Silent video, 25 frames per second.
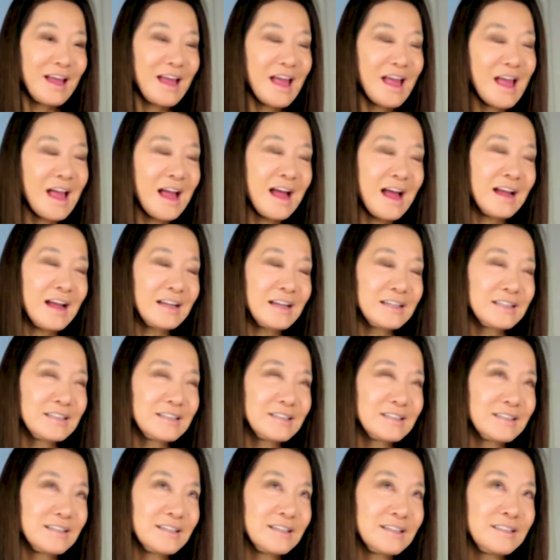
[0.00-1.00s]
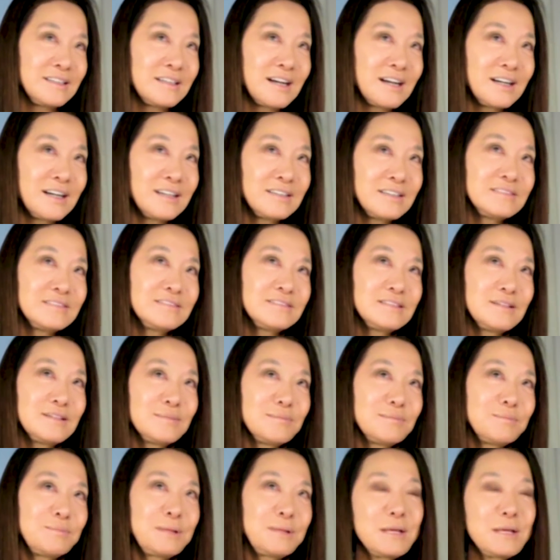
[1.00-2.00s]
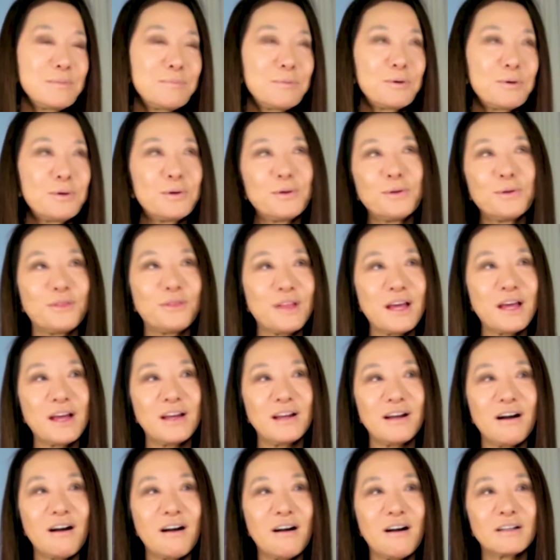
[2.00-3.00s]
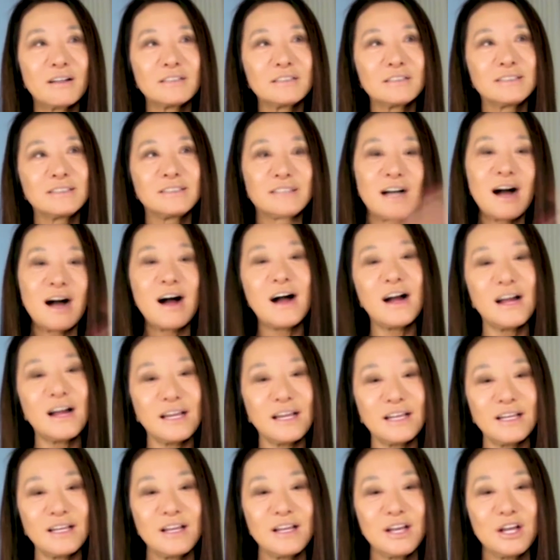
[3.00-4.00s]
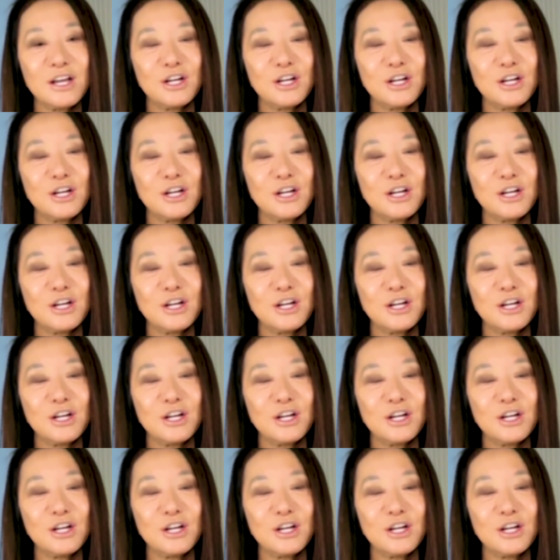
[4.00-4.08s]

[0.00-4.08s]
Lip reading: and young people that are dying